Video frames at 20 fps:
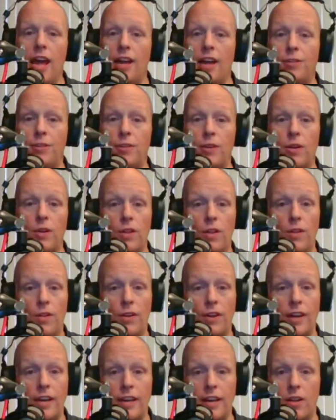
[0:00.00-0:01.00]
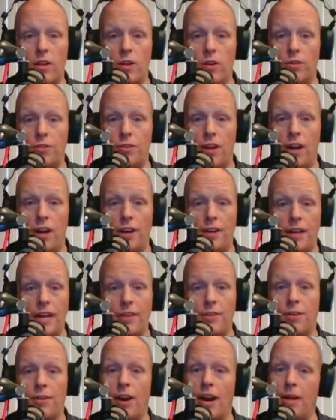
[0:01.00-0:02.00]
It's still a loan that can get closed on
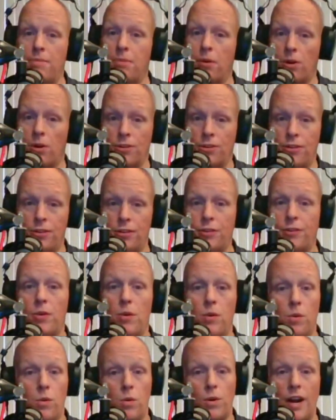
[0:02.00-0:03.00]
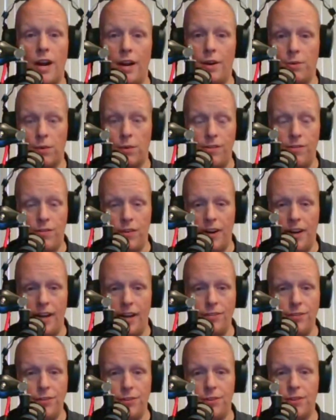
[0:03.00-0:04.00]
either a purchase or a
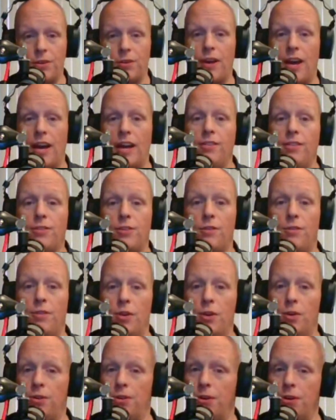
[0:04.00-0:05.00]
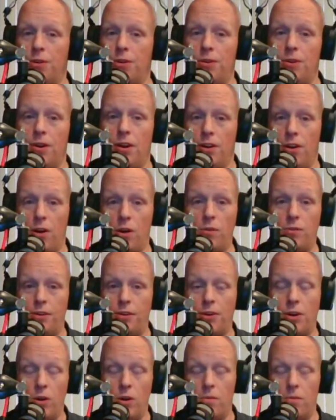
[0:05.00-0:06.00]
refinance. Okay, so if you own
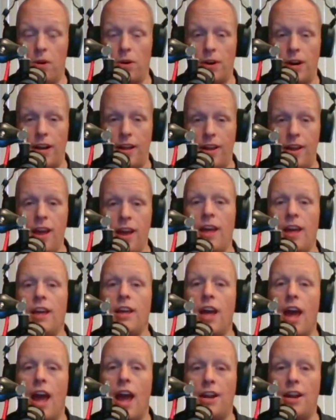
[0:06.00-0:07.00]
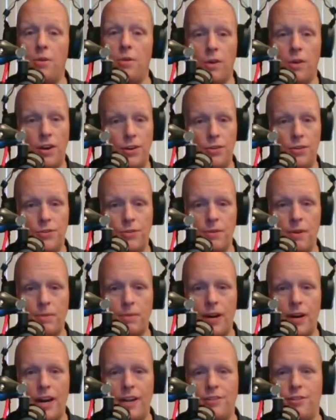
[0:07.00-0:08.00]
your home already and you want to do some
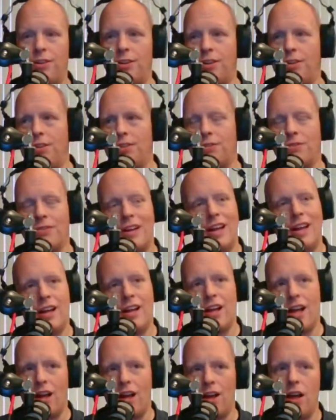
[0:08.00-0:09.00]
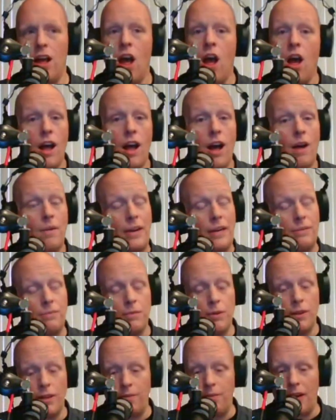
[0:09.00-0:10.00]
upgrades and you just, I mean,
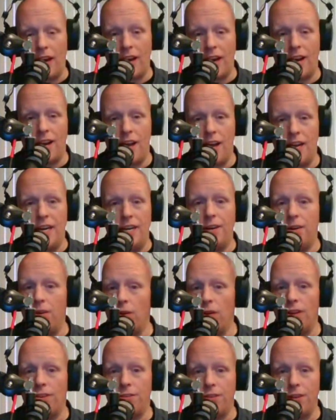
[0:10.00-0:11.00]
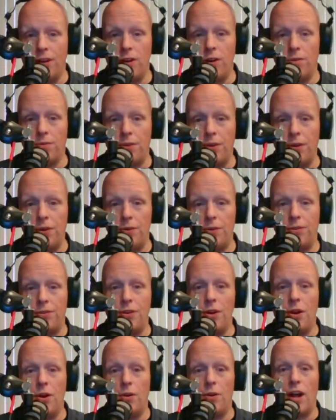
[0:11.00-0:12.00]
believe me, I got a honeydew list at home too,
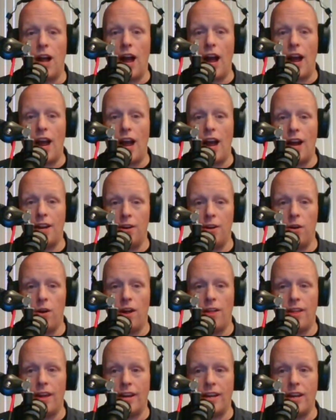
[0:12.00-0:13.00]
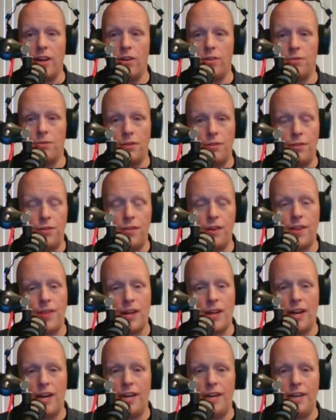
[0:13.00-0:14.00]
so I know how that goes. Well, if you get
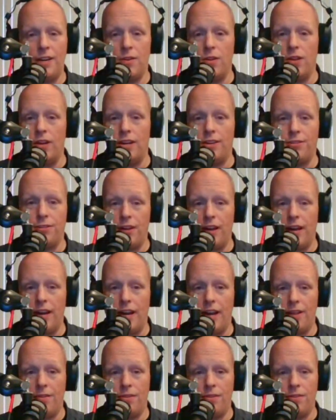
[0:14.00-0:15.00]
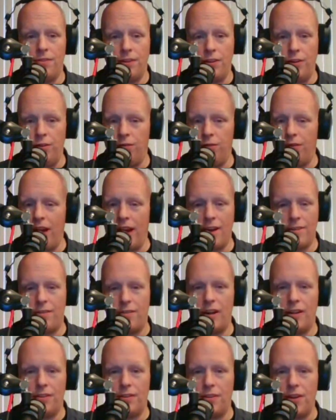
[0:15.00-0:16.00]
that honeydew list and you can't
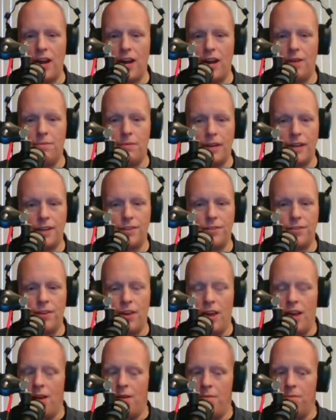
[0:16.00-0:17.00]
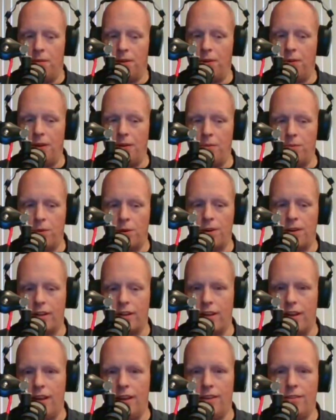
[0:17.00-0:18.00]
find the time because between work,
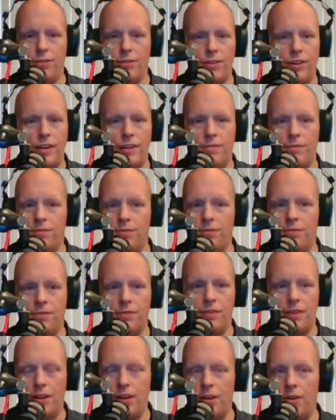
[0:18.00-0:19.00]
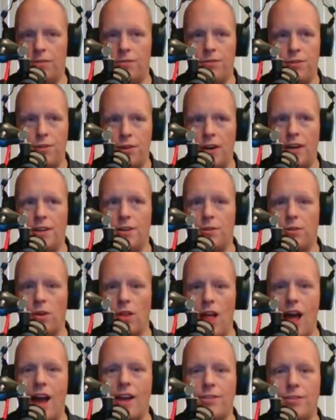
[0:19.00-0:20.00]
kids, and trying to
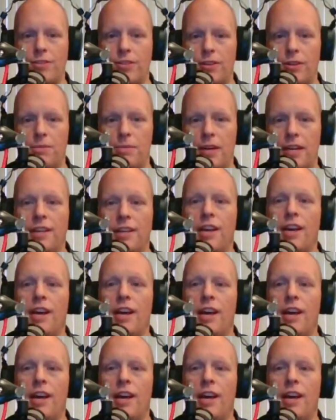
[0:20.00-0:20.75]
relax a little bit,